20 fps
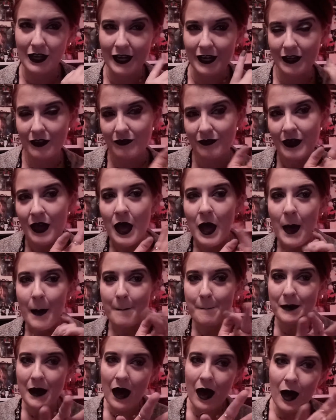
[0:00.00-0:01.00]
kind of
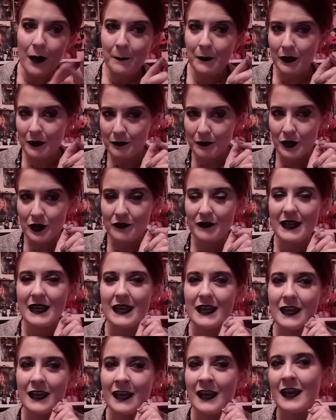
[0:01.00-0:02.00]
pop
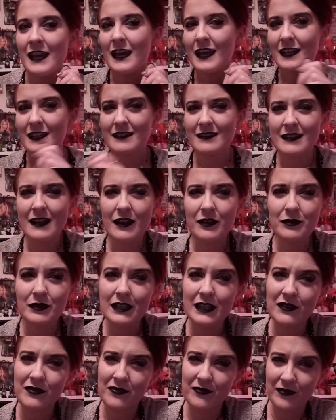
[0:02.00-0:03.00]
movie. It's not
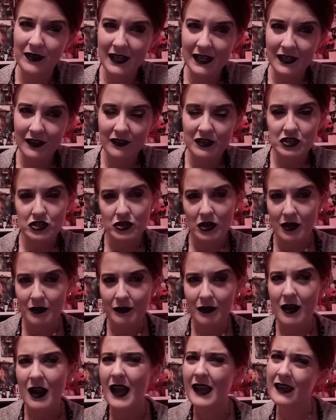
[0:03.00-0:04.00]
really fit in the
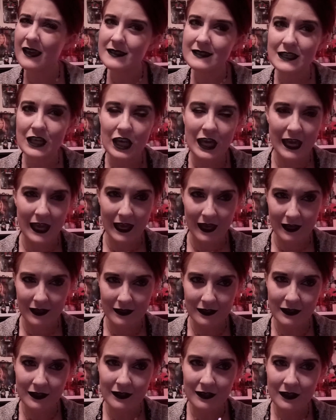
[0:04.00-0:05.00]
genre. I guess it
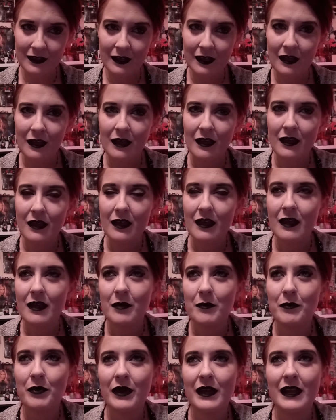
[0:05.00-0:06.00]
can,
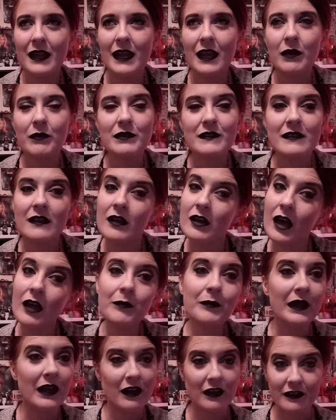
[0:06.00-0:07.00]
but
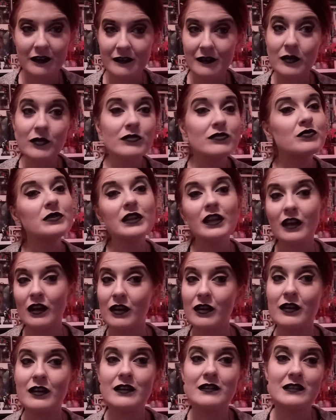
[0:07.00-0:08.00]
I'll be honest, it was really
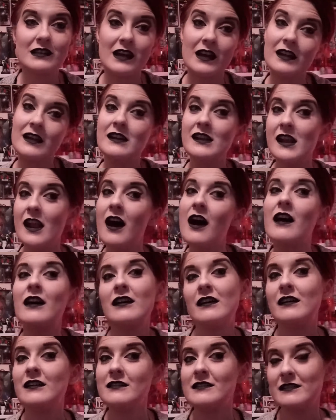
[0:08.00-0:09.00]
hard to kind of
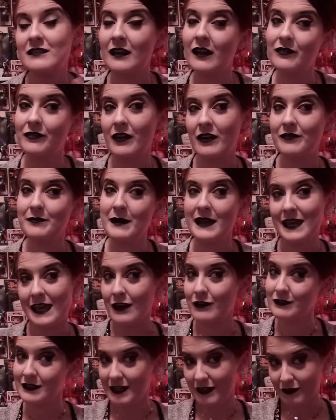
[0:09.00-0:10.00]
knock stuff off my
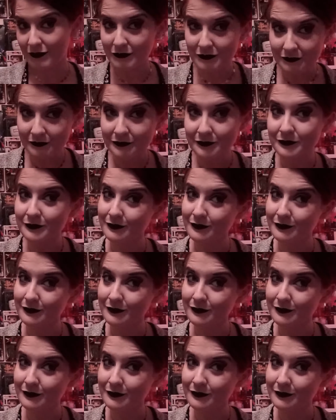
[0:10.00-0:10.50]
countdown